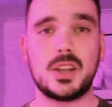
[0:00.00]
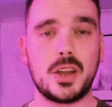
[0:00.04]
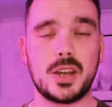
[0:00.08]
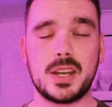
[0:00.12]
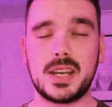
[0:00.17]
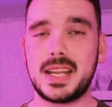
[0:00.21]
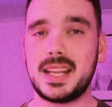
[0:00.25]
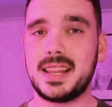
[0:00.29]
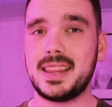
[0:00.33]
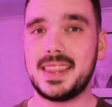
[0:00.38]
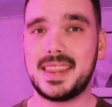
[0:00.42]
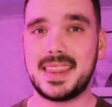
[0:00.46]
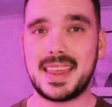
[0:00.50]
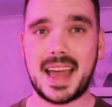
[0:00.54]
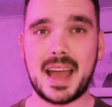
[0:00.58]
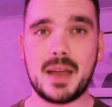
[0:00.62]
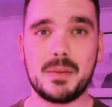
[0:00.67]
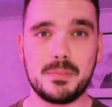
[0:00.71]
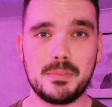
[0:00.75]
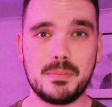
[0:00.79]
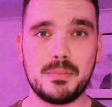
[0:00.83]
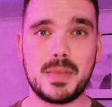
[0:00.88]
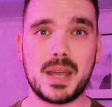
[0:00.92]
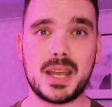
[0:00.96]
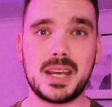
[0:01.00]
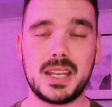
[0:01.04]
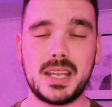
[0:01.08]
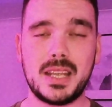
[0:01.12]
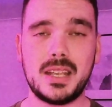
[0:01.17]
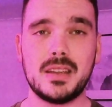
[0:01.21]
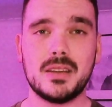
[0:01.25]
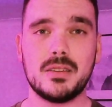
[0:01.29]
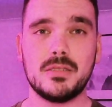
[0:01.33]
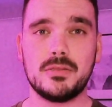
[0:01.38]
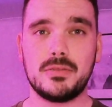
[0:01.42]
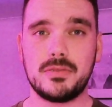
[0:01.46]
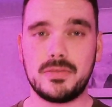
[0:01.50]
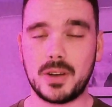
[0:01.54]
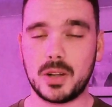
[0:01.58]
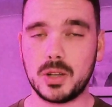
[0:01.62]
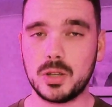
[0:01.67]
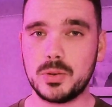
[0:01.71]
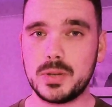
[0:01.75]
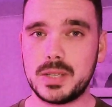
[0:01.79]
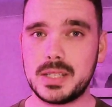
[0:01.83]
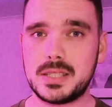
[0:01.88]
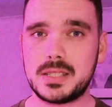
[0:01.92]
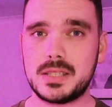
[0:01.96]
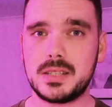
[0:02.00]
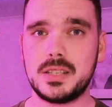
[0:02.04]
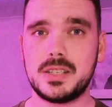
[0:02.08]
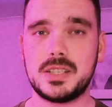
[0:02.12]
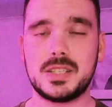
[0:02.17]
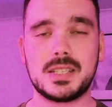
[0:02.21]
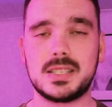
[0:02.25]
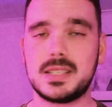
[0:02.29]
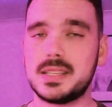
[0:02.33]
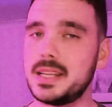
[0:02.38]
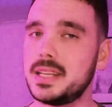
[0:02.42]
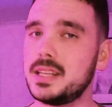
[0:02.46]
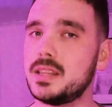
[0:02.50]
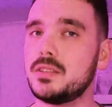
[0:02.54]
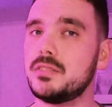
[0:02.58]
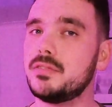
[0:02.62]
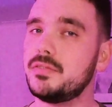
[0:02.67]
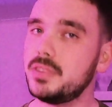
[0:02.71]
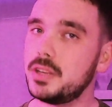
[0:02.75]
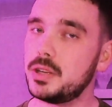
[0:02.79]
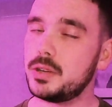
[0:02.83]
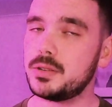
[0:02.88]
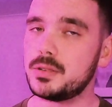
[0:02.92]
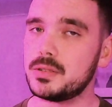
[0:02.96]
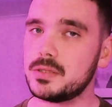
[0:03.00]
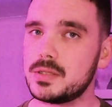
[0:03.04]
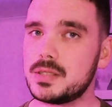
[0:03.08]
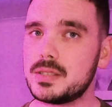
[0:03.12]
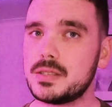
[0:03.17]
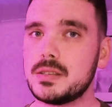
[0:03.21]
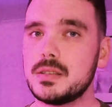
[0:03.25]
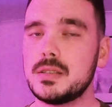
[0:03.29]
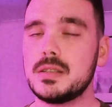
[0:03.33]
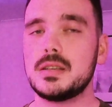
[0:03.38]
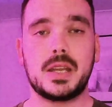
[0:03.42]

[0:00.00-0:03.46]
you don't need that many followers, you just need the views.